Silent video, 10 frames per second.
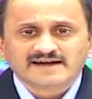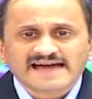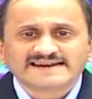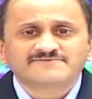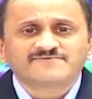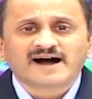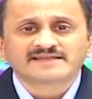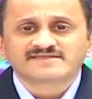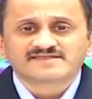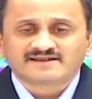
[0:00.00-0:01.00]
an
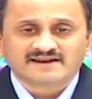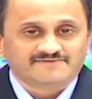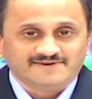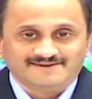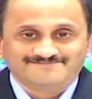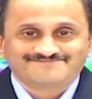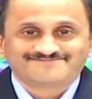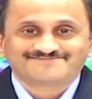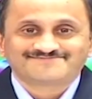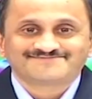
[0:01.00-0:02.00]
advanced level
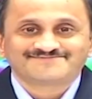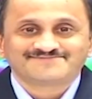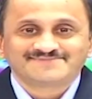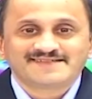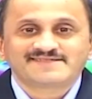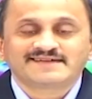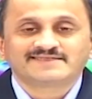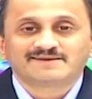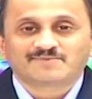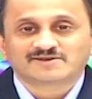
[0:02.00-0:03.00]
in
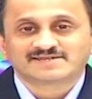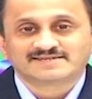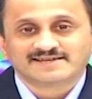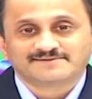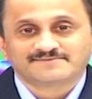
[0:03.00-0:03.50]
signal processing.